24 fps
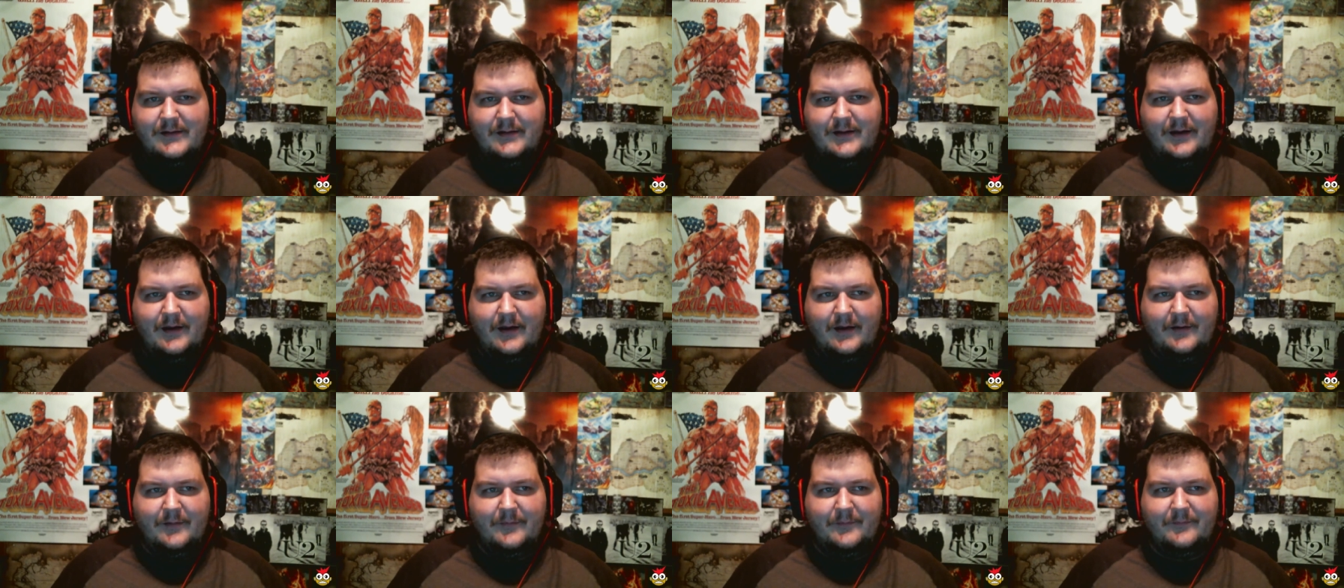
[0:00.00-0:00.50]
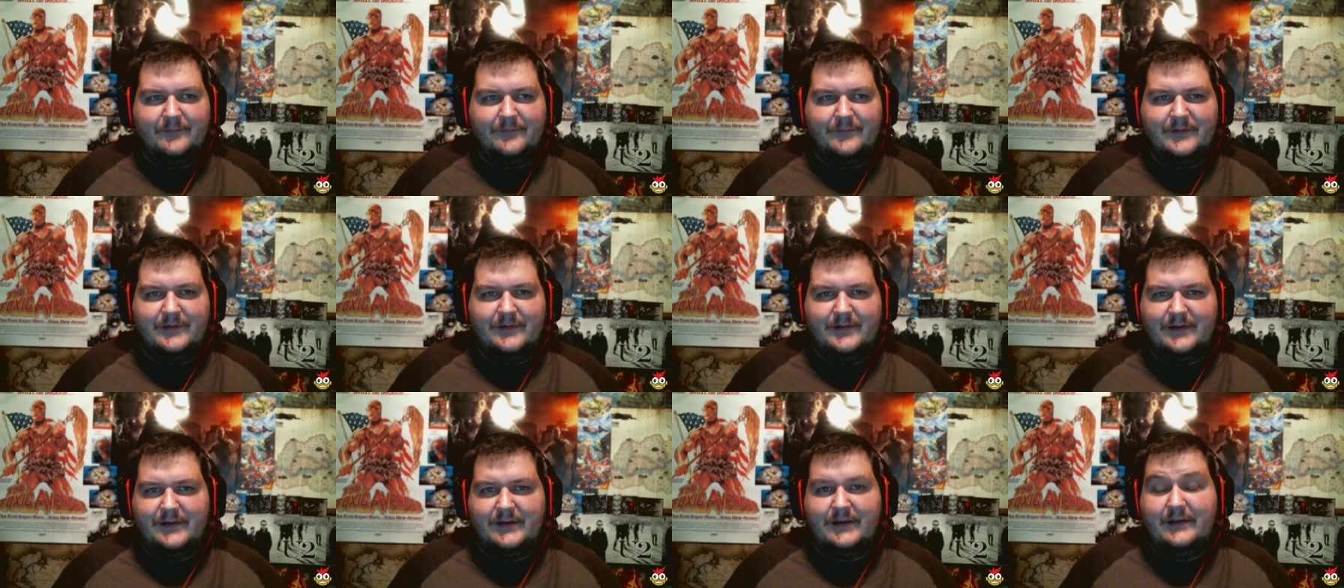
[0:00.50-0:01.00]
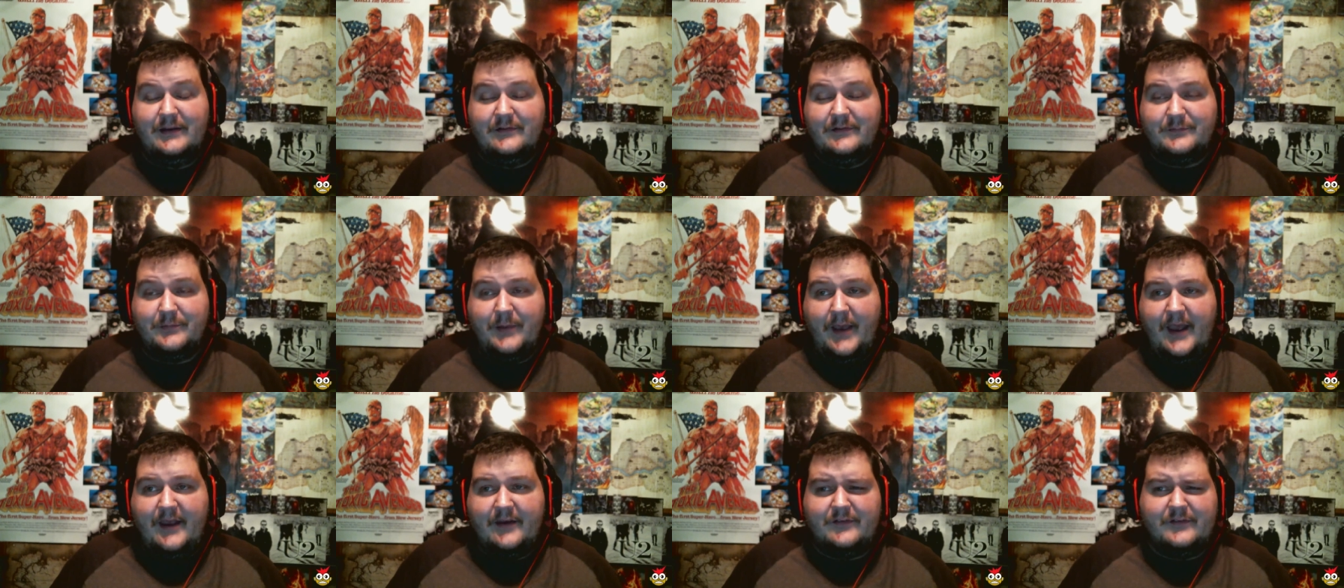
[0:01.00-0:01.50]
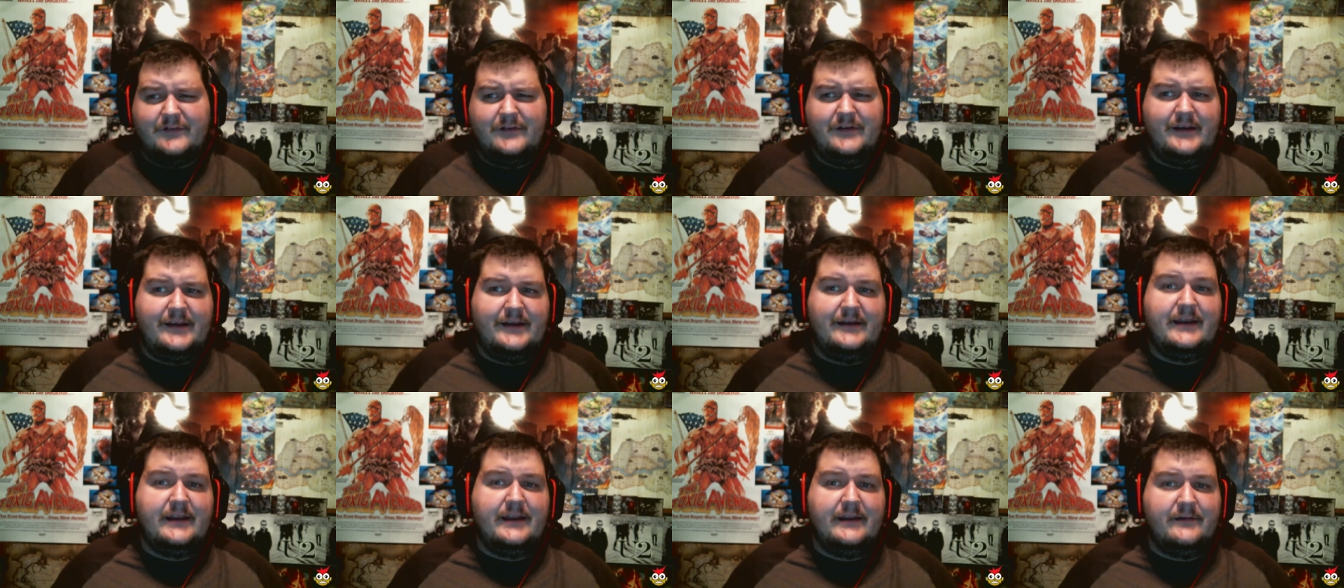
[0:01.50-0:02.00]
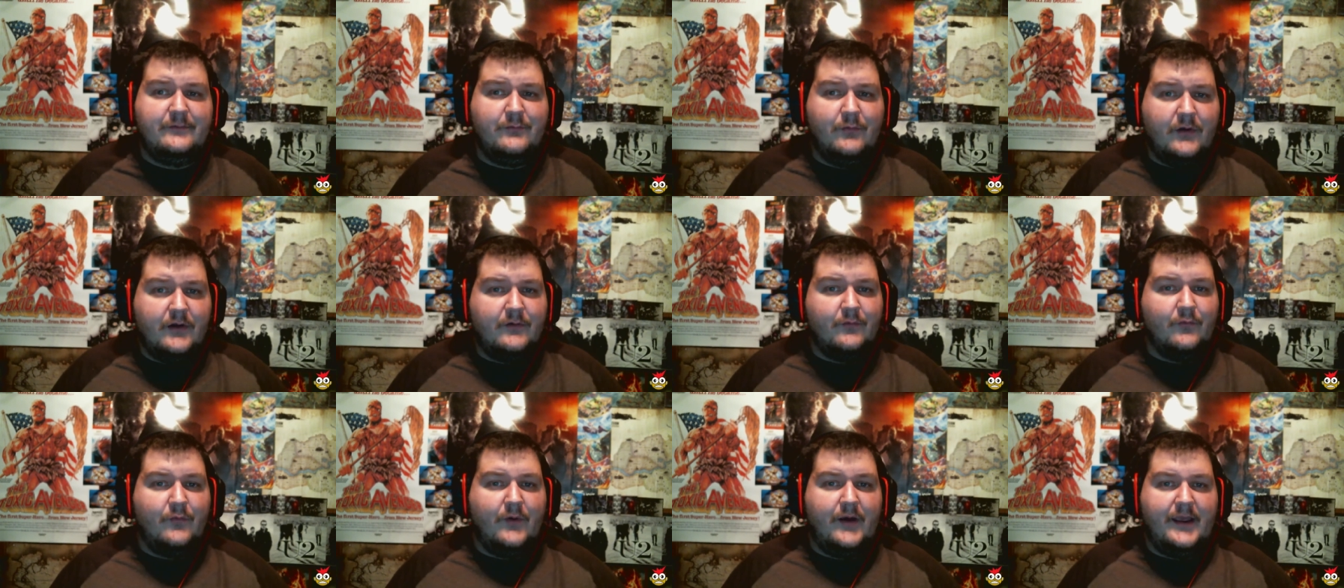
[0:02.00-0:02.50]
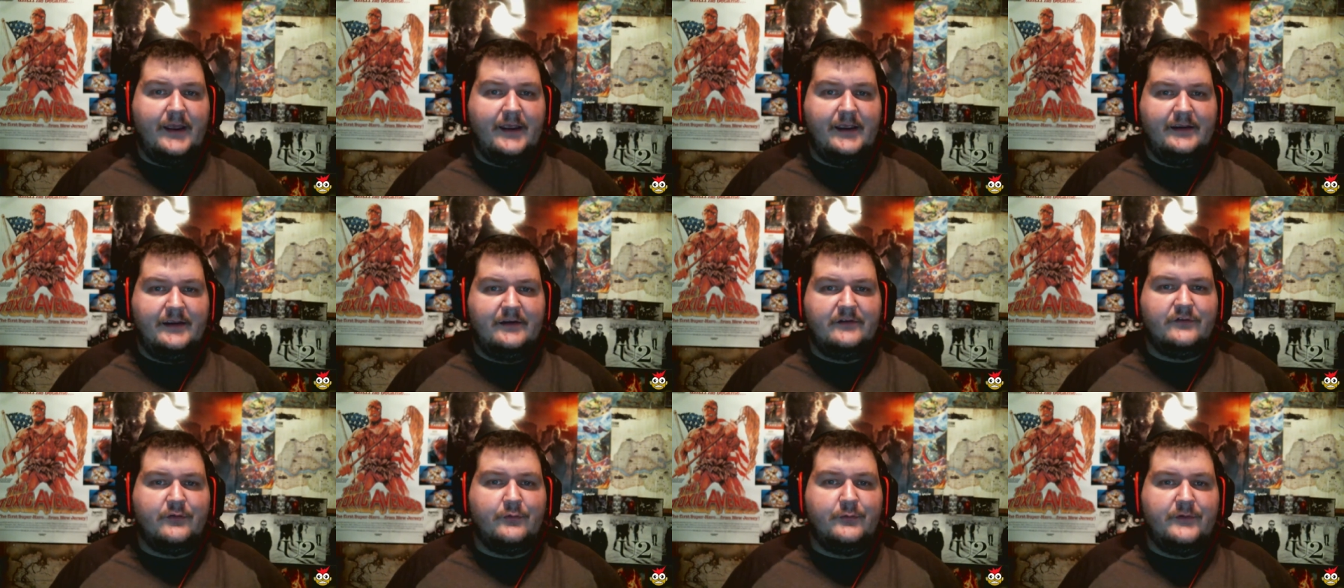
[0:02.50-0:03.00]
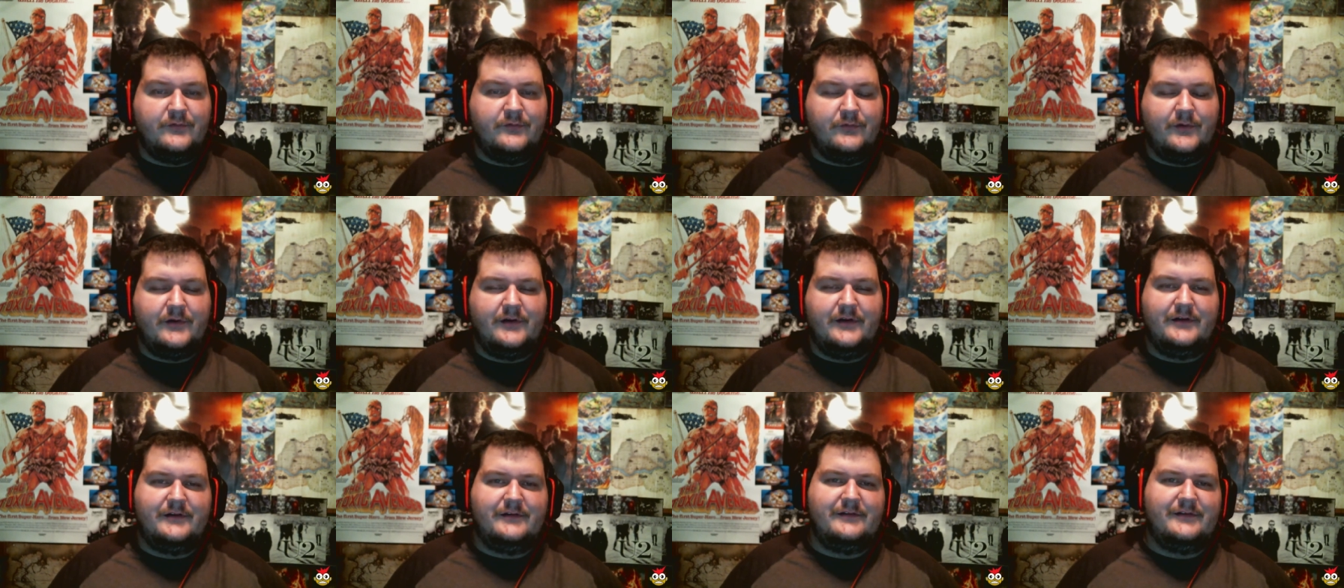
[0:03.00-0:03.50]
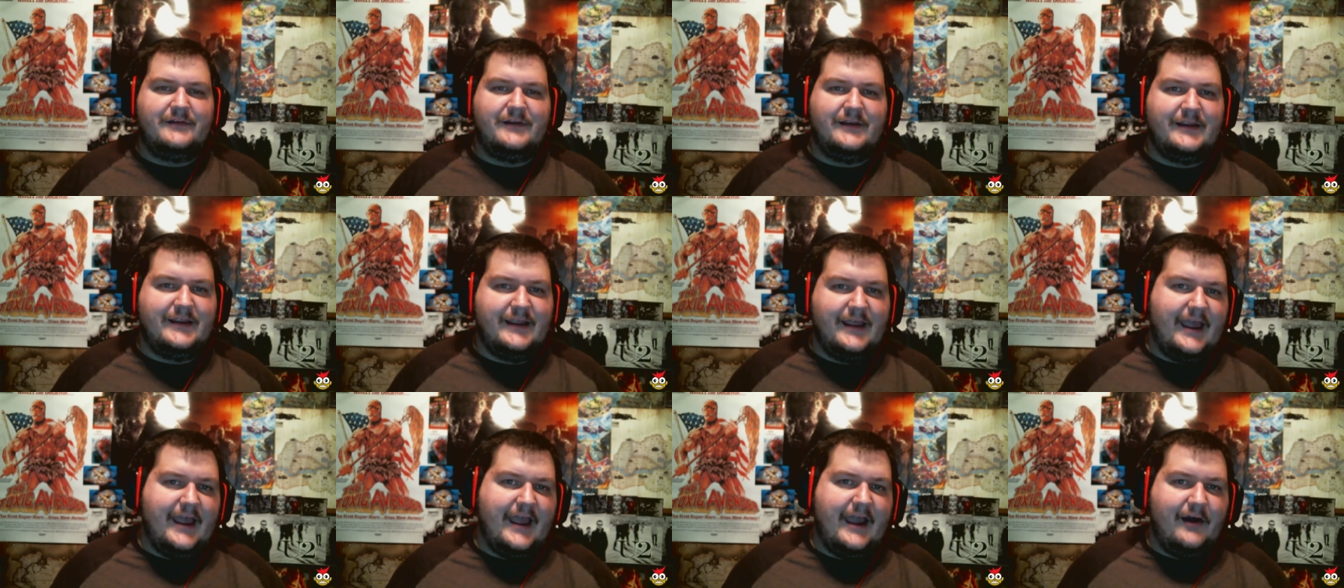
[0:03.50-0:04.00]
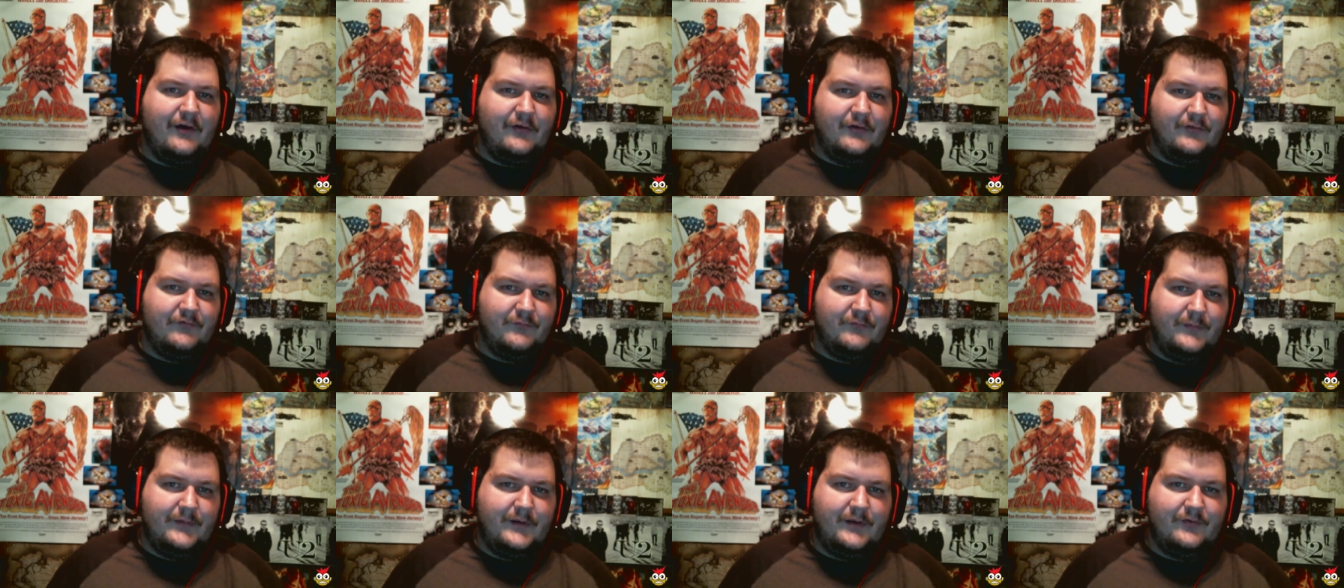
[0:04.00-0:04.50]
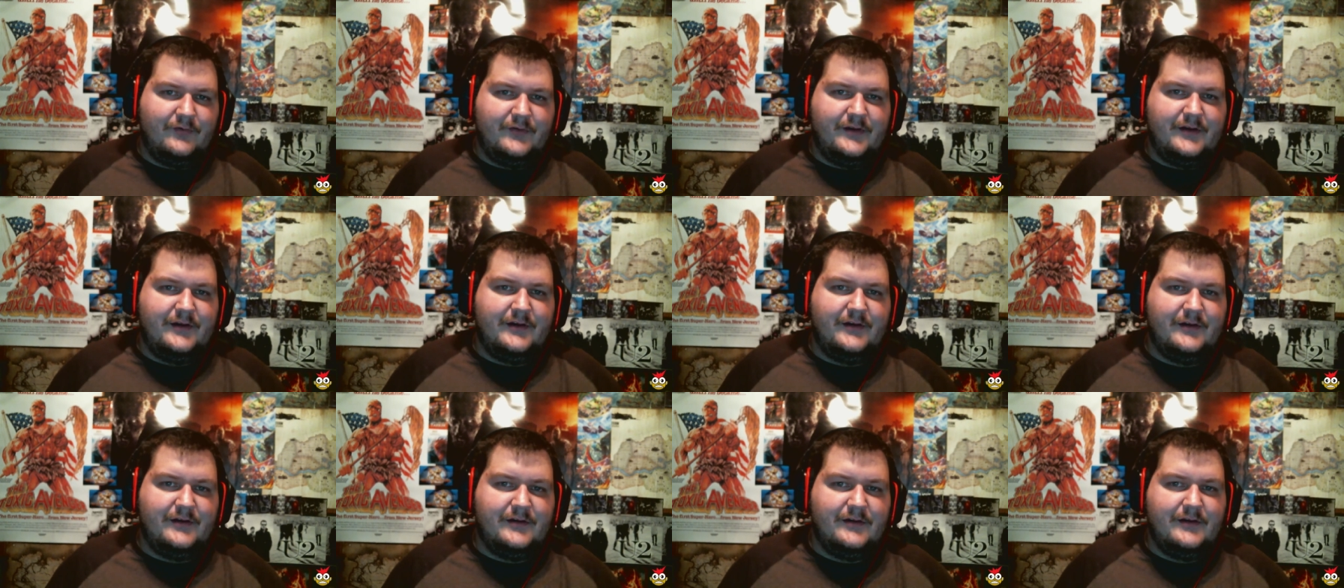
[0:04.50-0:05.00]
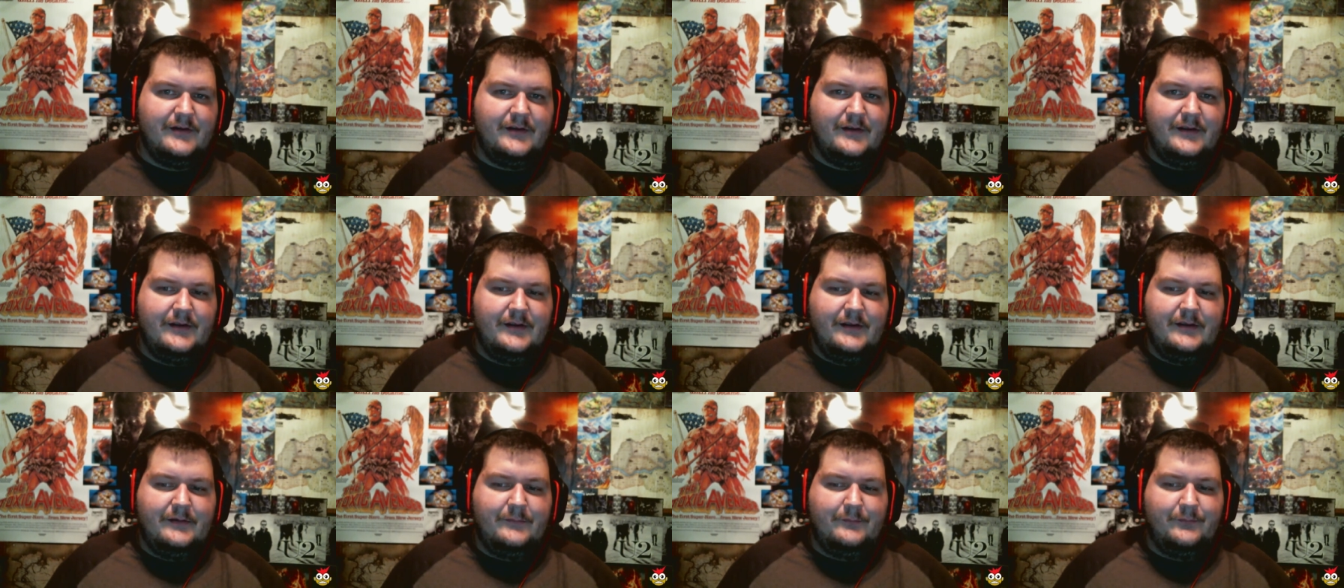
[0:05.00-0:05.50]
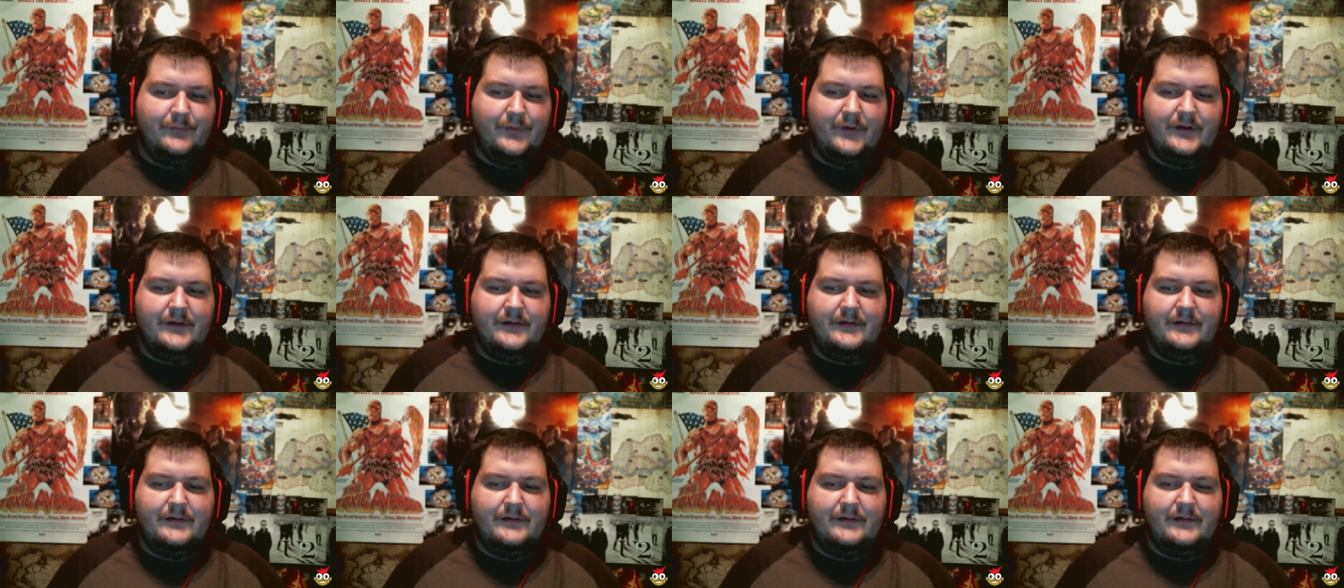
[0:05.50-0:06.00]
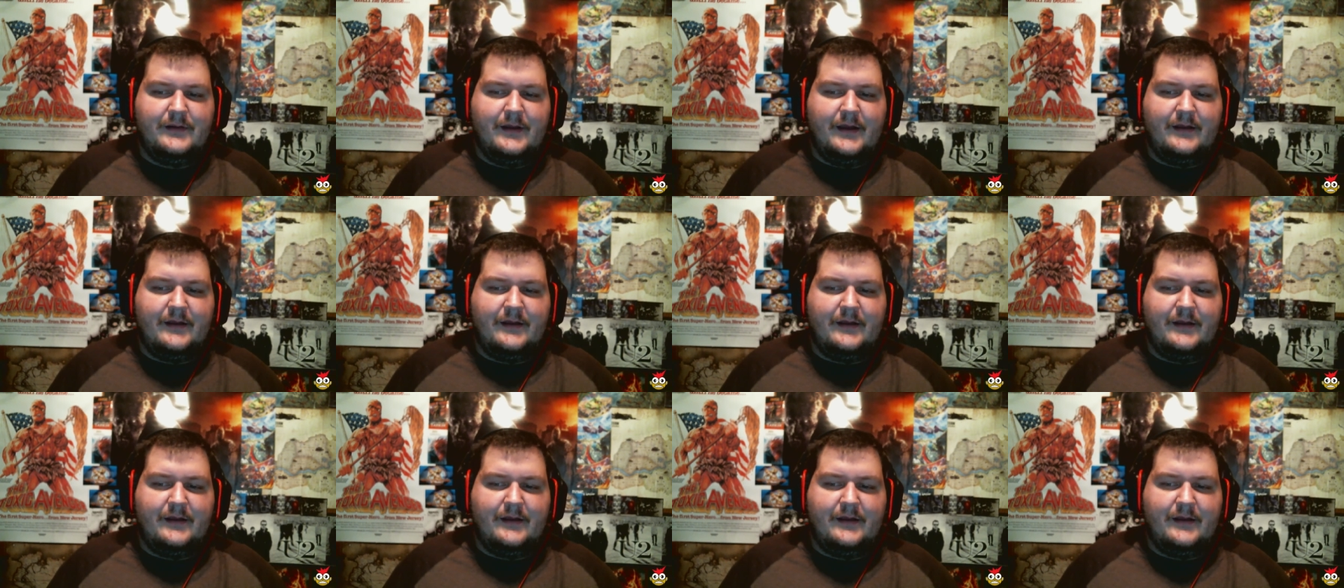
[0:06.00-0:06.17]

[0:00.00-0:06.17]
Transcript: Um, he is passionate. He did want to way. He's always wanted to get out of Metal Gear, but I